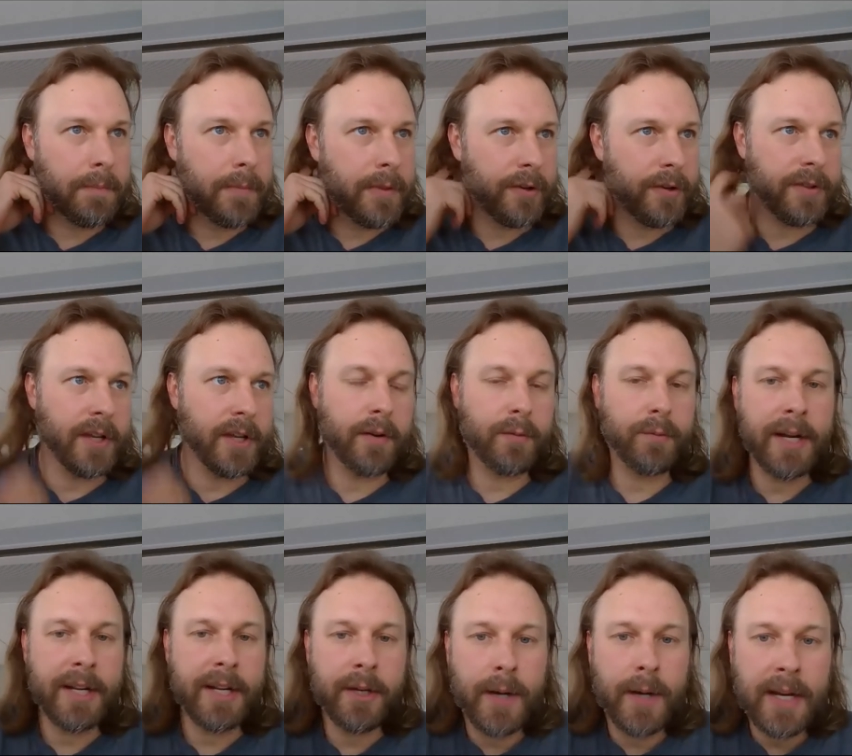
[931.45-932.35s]
there's a
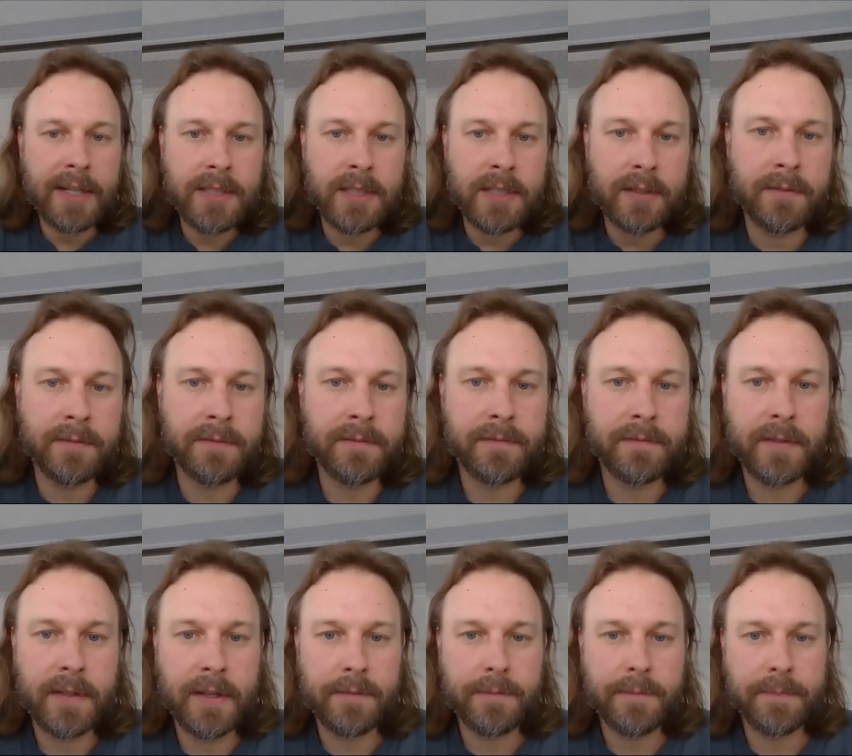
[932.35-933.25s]
radioactive
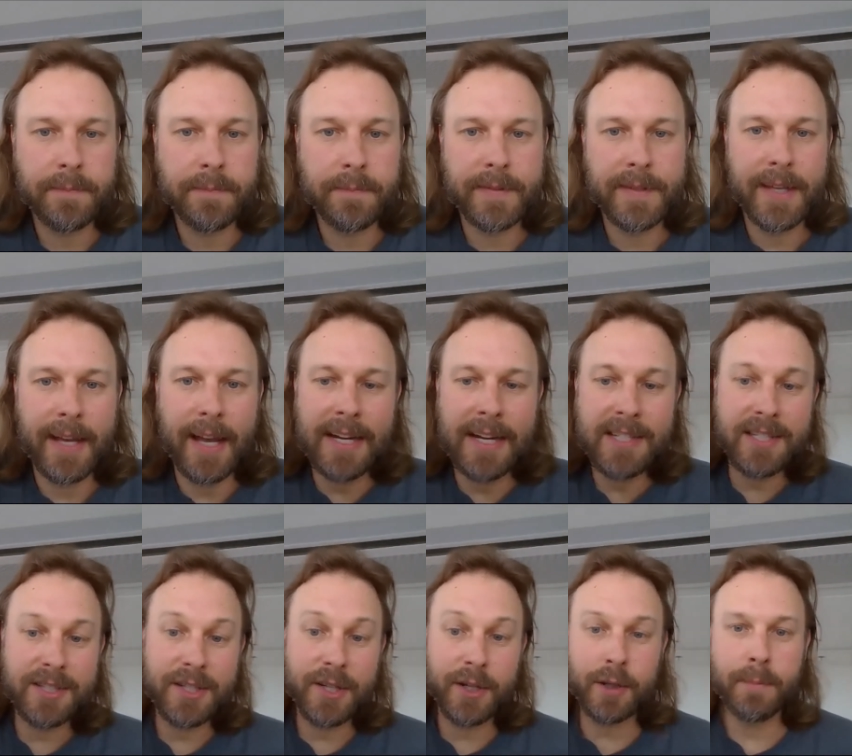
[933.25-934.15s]

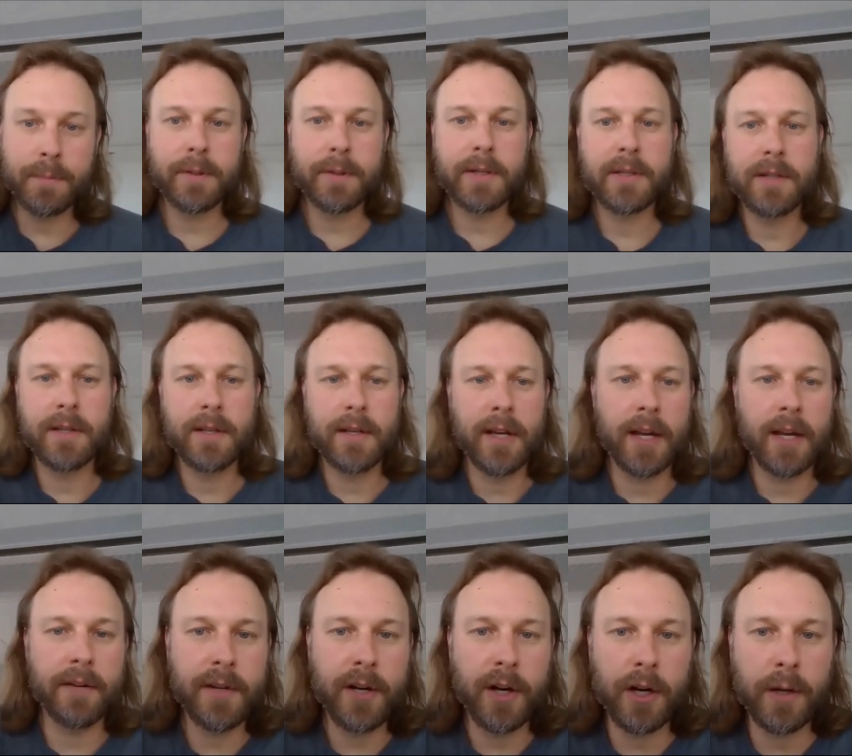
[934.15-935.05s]
isotope
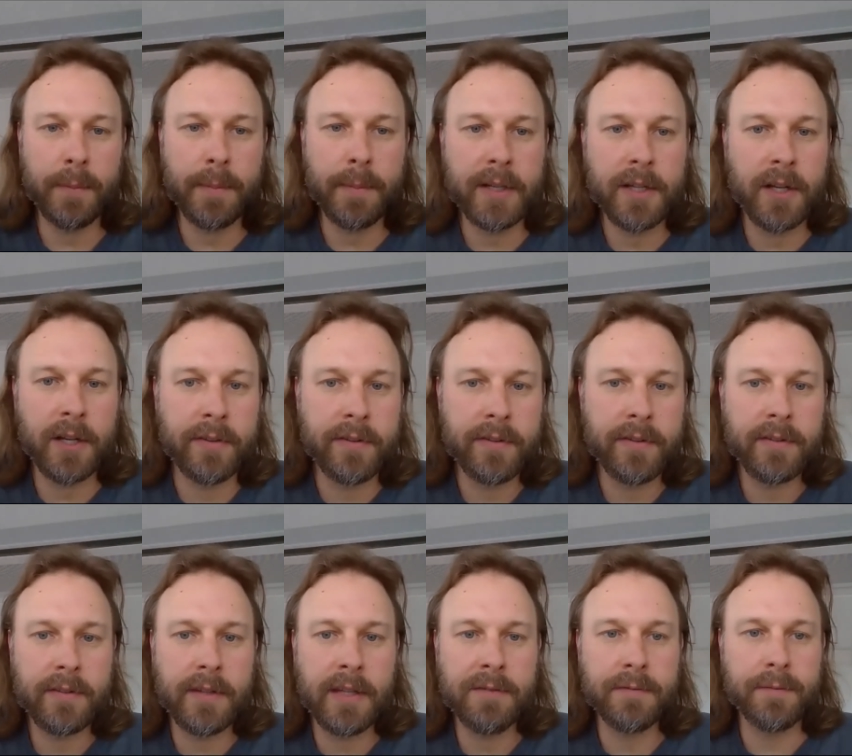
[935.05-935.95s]
of carbon called
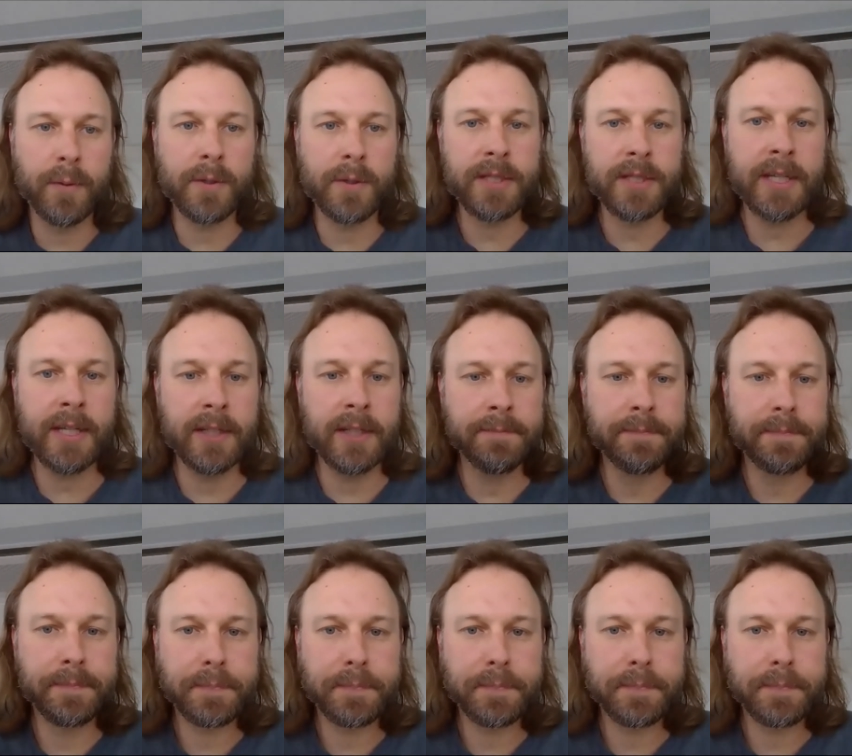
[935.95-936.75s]
C14,